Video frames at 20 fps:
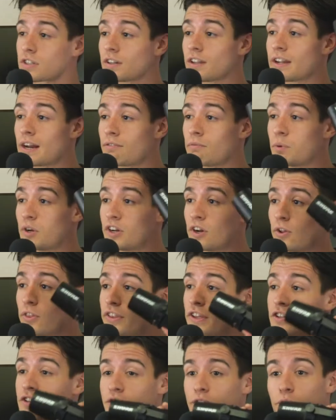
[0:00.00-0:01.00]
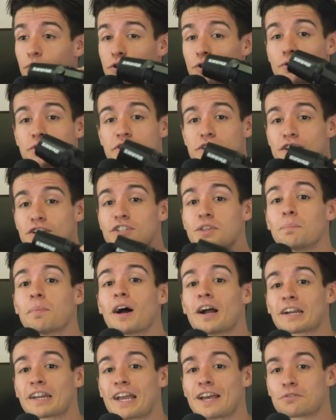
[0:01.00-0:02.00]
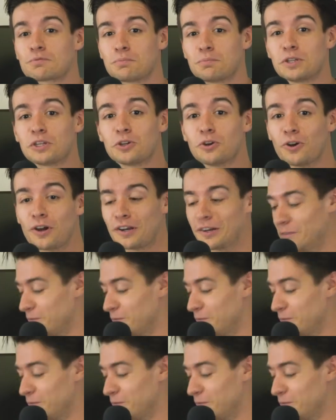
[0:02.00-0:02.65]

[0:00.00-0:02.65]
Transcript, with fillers: to let everybody know, this if we use this, the podcast would be good.